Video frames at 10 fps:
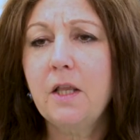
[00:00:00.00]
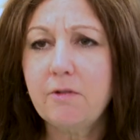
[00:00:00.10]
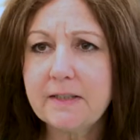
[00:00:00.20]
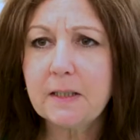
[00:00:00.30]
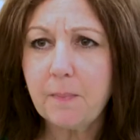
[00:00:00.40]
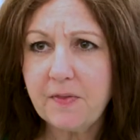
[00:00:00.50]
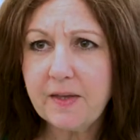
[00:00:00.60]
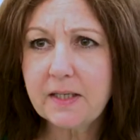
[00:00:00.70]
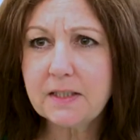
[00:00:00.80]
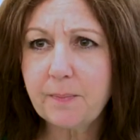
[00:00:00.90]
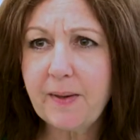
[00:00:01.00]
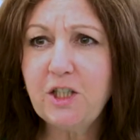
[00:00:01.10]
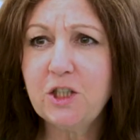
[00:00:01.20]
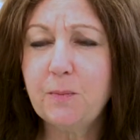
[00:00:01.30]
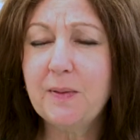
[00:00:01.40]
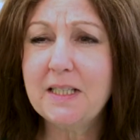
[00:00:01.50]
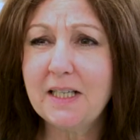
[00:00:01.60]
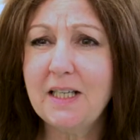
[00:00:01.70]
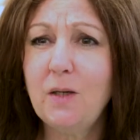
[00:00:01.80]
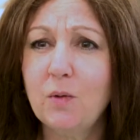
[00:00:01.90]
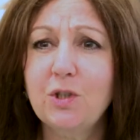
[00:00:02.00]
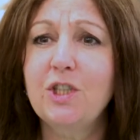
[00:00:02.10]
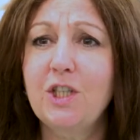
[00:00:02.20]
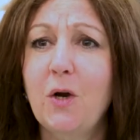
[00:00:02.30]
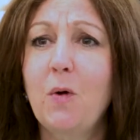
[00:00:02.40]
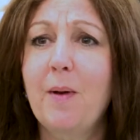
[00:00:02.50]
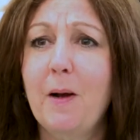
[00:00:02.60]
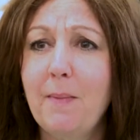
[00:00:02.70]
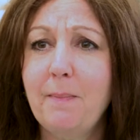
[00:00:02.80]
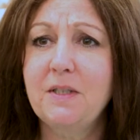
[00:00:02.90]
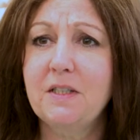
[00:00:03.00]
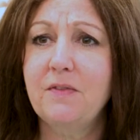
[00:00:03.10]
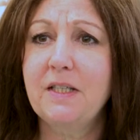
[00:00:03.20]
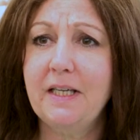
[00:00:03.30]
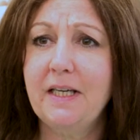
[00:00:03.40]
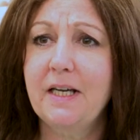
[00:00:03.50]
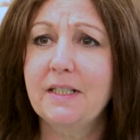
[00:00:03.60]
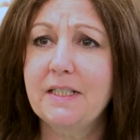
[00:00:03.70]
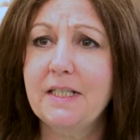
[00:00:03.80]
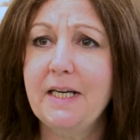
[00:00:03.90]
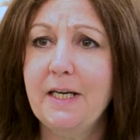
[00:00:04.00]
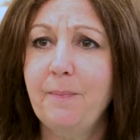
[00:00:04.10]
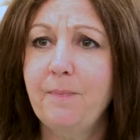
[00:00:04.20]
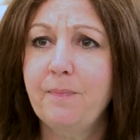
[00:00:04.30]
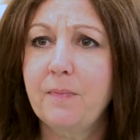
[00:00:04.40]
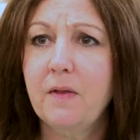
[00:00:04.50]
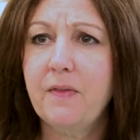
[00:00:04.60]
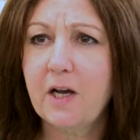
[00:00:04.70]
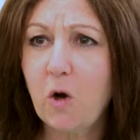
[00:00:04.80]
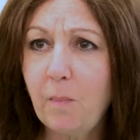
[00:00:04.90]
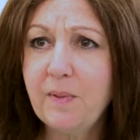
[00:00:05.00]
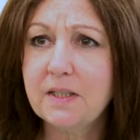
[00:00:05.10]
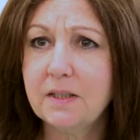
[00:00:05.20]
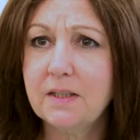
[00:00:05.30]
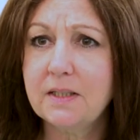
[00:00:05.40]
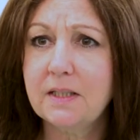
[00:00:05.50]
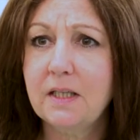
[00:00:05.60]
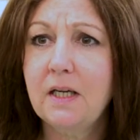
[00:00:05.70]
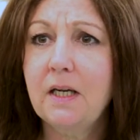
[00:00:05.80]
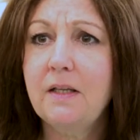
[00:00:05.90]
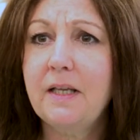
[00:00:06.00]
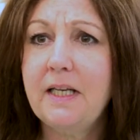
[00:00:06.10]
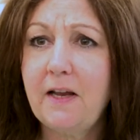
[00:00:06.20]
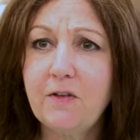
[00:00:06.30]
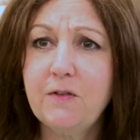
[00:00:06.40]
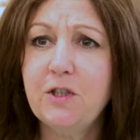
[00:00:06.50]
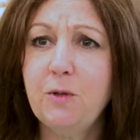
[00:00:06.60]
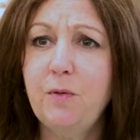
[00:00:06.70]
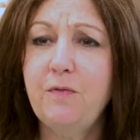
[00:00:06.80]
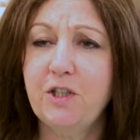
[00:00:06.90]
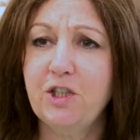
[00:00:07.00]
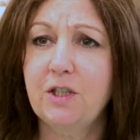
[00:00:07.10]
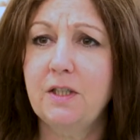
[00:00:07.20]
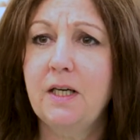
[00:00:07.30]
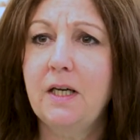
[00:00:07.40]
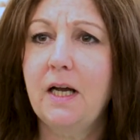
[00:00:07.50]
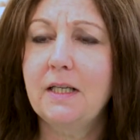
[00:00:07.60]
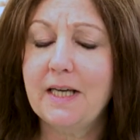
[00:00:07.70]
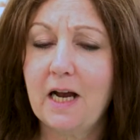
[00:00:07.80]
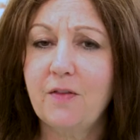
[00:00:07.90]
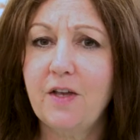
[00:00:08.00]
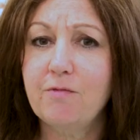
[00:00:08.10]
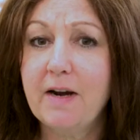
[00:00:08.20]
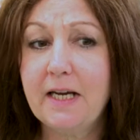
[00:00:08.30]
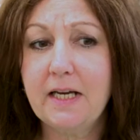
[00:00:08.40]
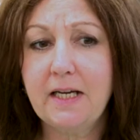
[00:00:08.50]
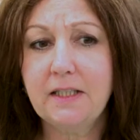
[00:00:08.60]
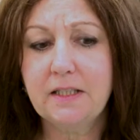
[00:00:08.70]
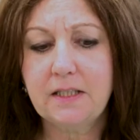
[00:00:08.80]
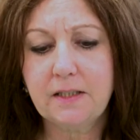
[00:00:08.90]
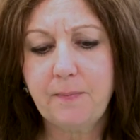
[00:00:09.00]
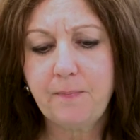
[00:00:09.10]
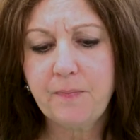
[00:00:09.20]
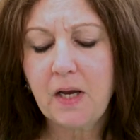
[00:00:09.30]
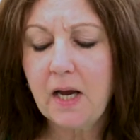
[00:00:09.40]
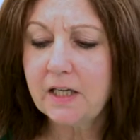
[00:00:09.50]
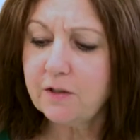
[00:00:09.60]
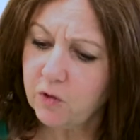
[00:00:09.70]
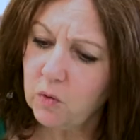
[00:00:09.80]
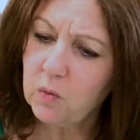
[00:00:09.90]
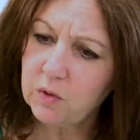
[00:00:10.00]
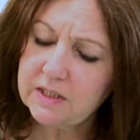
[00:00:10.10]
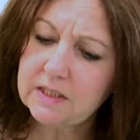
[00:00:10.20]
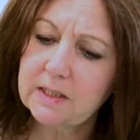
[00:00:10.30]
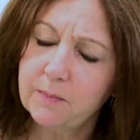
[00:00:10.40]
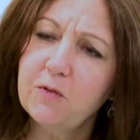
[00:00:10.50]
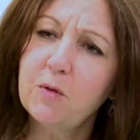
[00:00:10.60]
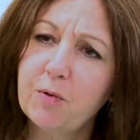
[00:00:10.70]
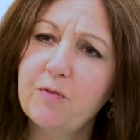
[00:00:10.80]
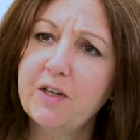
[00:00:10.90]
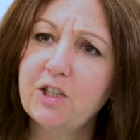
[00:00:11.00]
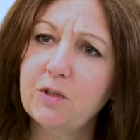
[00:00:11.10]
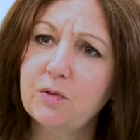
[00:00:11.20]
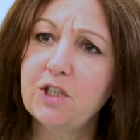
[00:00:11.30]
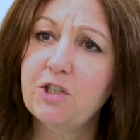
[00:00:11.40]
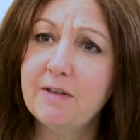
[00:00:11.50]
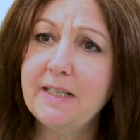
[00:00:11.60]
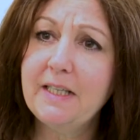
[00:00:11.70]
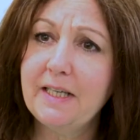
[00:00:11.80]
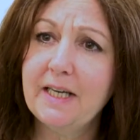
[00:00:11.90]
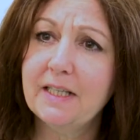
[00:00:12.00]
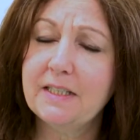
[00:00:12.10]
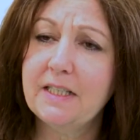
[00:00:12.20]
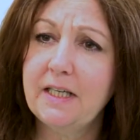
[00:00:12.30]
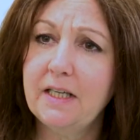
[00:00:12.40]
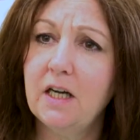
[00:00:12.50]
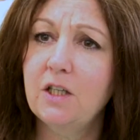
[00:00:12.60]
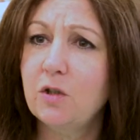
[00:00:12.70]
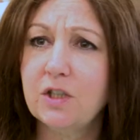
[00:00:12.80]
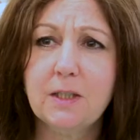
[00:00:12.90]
There are some things that patients particularly want to know about members of the E S T: their competence, their level of supervision, and how they're regulated. And of course, some of the professionals that are in the E S T are not